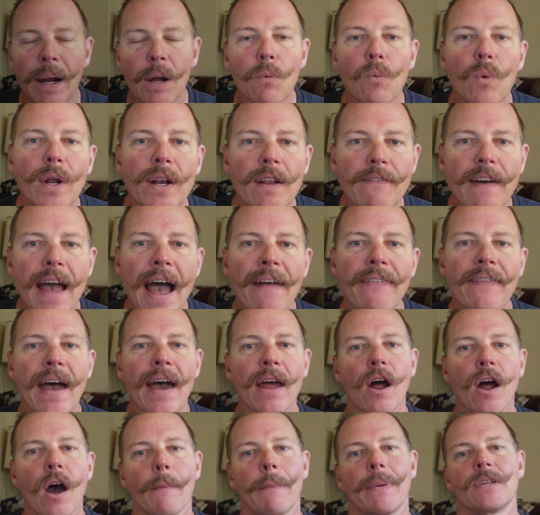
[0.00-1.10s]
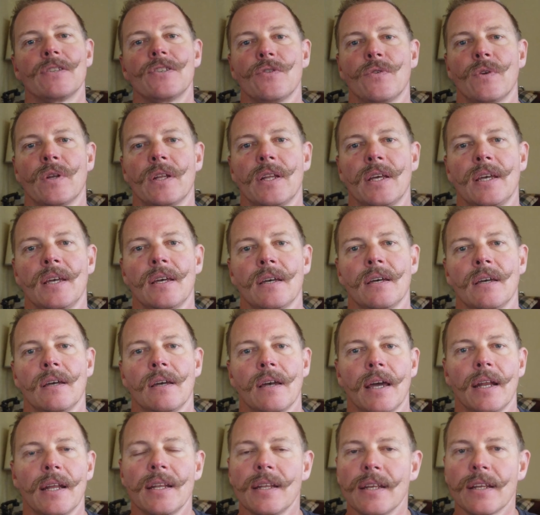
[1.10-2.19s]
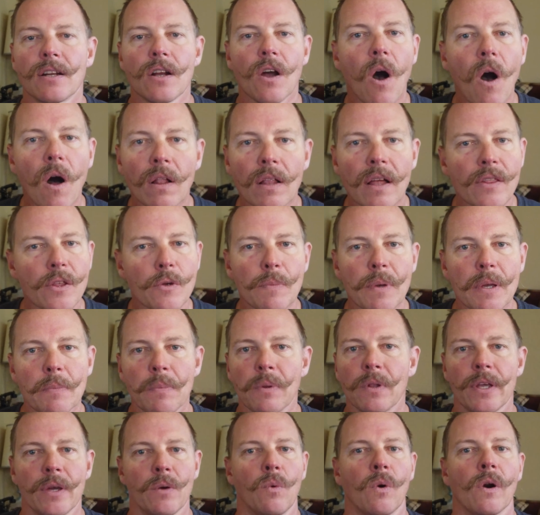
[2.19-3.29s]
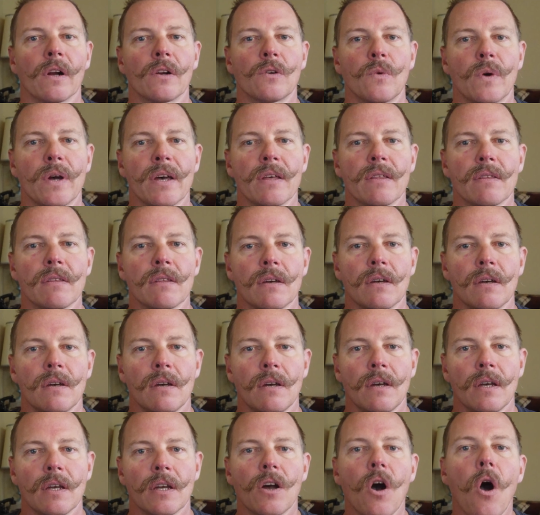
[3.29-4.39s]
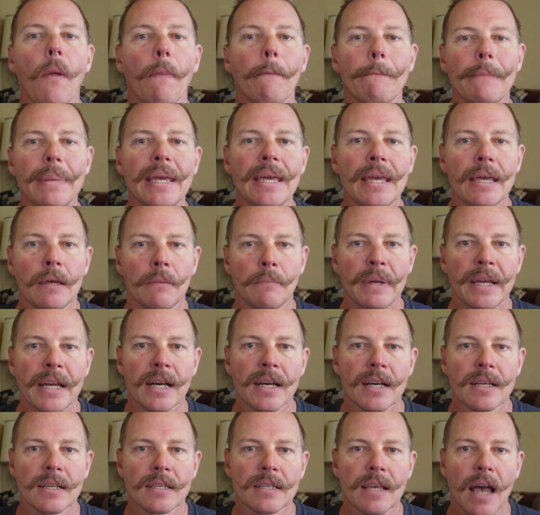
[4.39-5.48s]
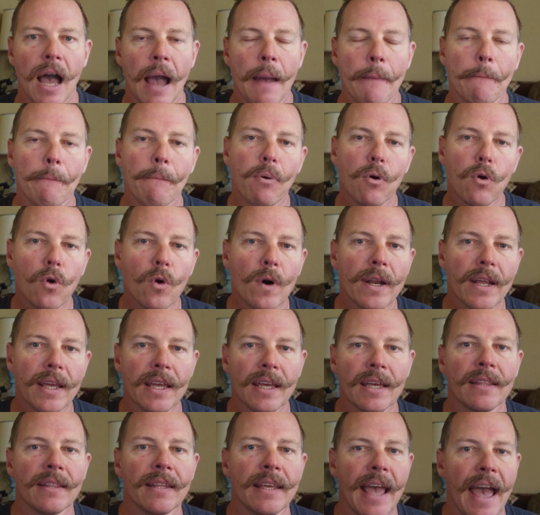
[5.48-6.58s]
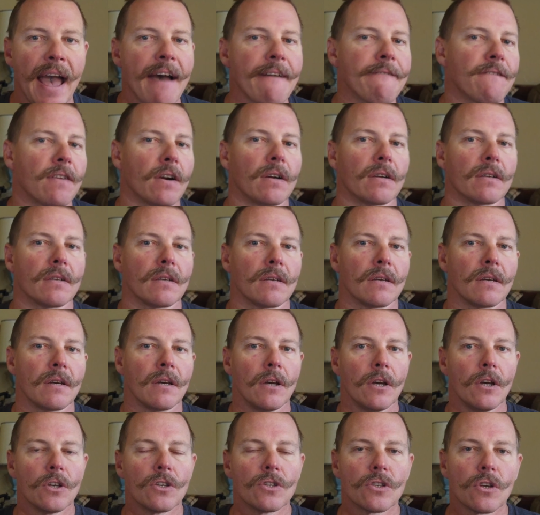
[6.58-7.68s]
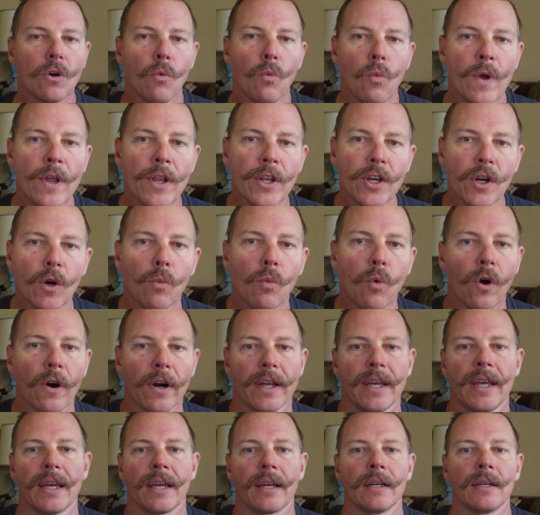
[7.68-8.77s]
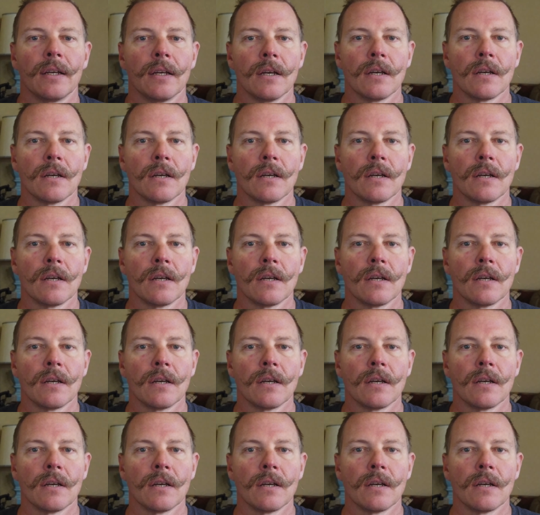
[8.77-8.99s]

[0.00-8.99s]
But I wouldn't have had that opportunity, and he didn't call other people he worked with. He called me because I put in the effort. So when you're working,